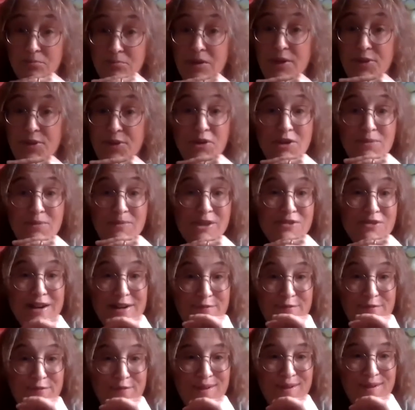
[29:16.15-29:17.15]
thought it was
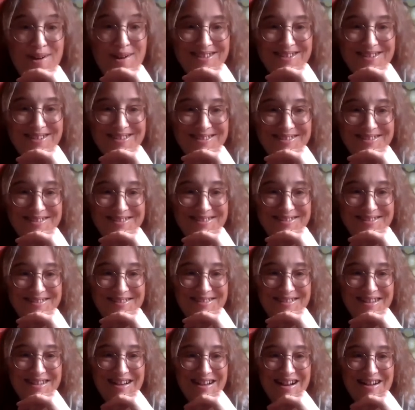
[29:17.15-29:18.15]
great fun.
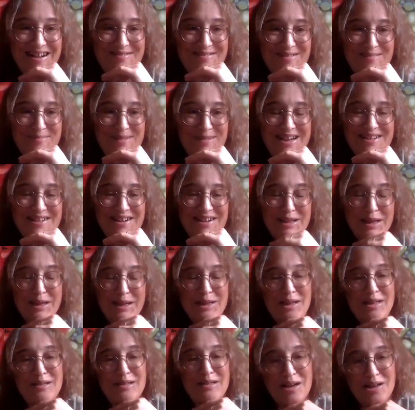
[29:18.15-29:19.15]
I mean,
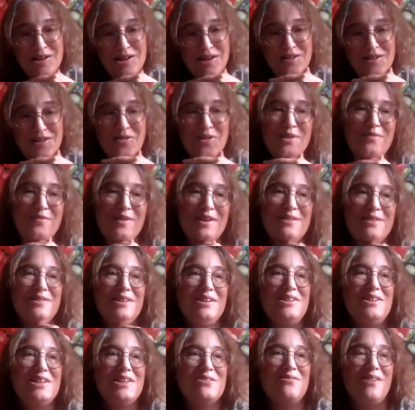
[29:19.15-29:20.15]
a lot of it,
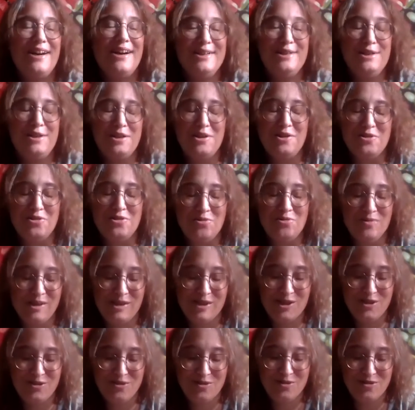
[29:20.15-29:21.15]
you know, I knew
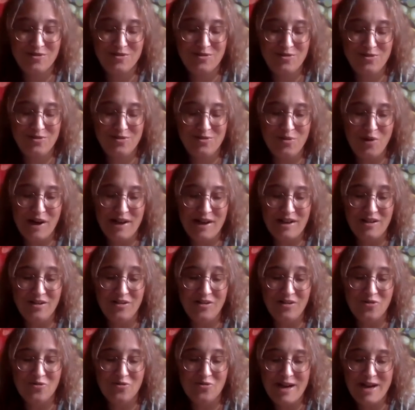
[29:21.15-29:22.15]
was quite a
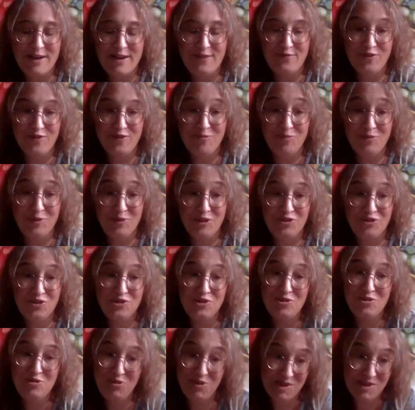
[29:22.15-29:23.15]
long way from the
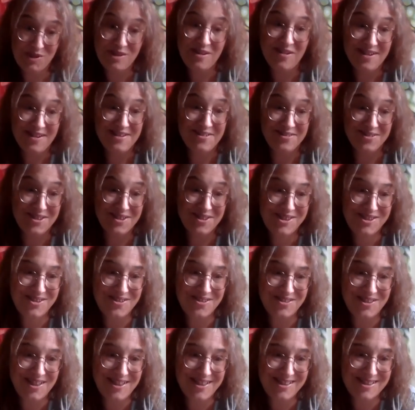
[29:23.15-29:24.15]
truth as I
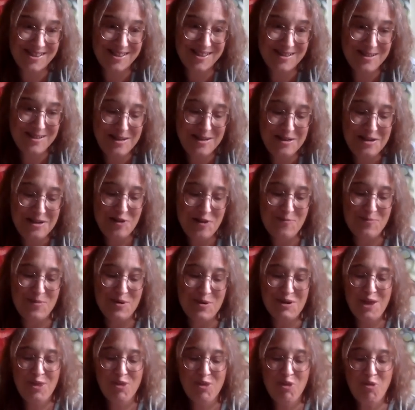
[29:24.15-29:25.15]
understood it.
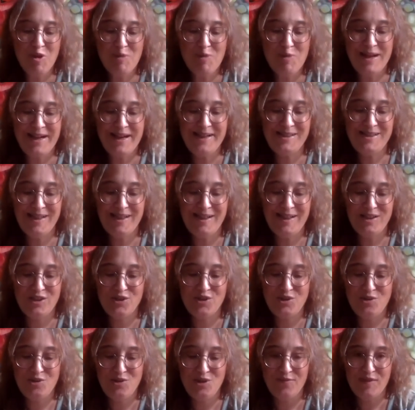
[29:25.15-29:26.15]
But I thought the basic
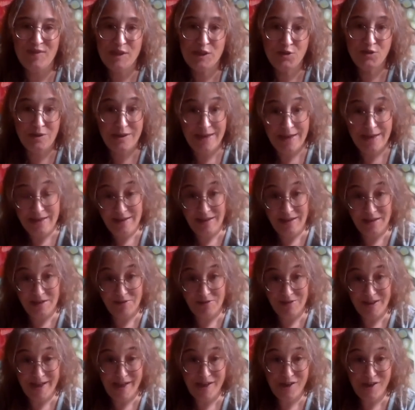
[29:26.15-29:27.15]
truth of this triangular
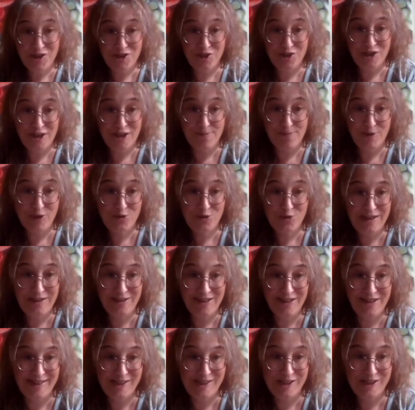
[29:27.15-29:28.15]
relationship between
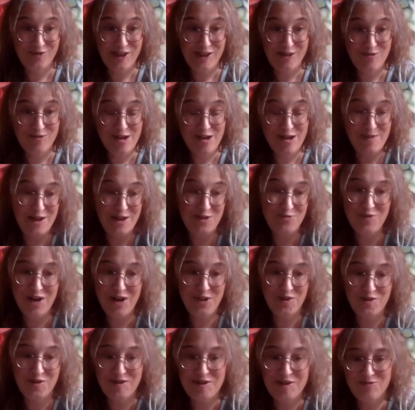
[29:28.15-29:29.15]
these three women,
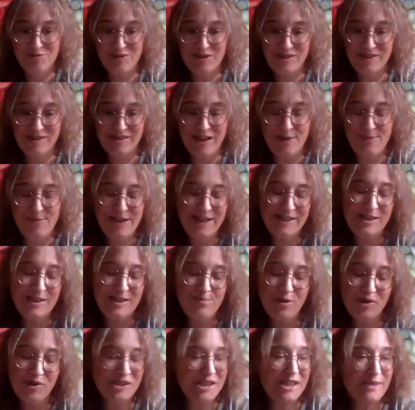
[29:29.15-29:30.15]
whether it was, I mean, it's
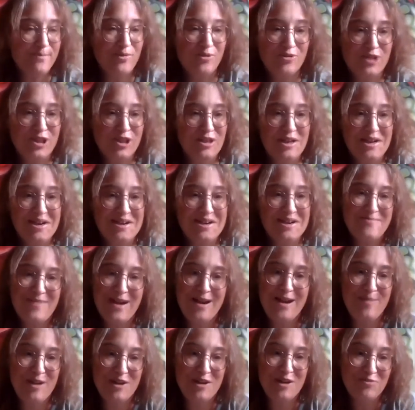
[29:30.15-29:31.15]
impossible to know.
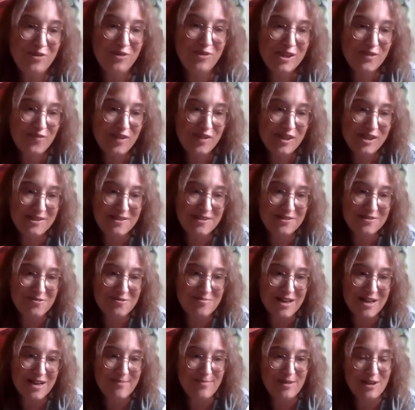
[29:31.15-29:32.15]
Maybe it was physical,
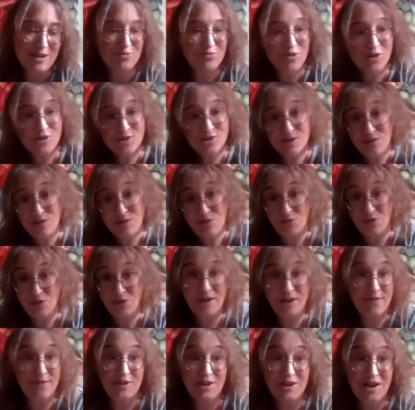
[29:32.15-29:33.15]
maybe it wasn't. We'll
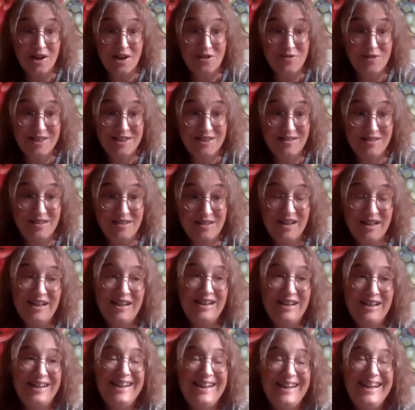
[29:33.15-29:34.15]
never know.
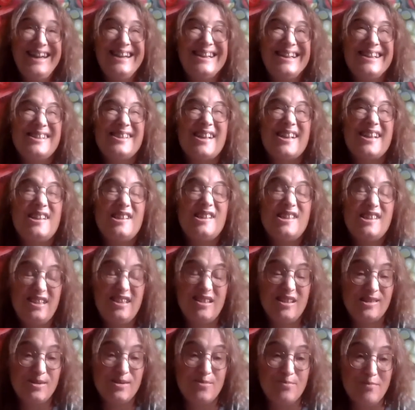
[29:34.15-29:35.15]
In a sense, it
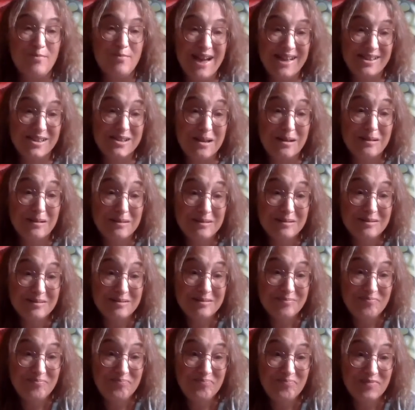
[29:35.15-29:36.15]
doesn't matter.
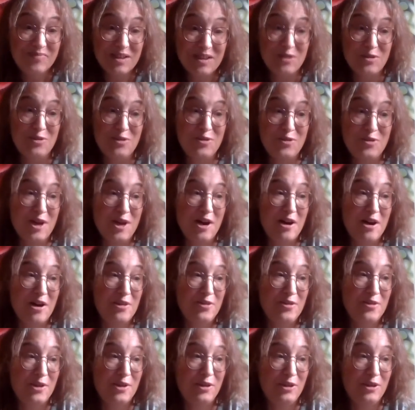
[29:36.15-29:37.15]

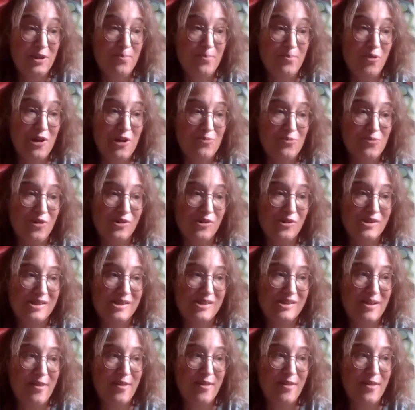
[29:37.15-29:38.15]
The point
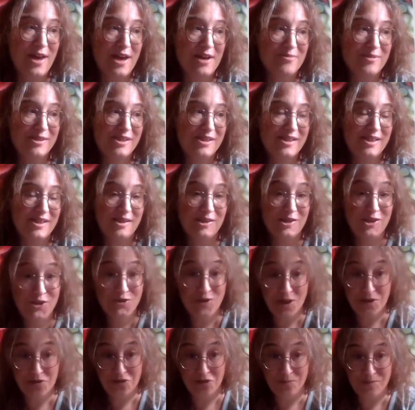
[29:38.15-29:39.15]
was there was this
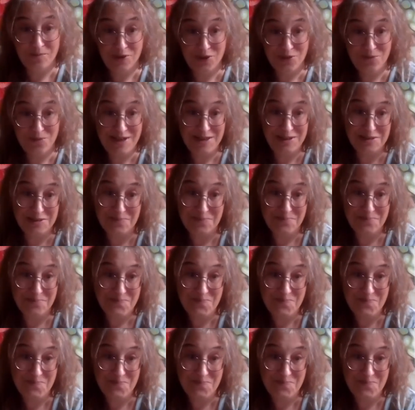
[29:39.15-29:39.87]
struggle between them.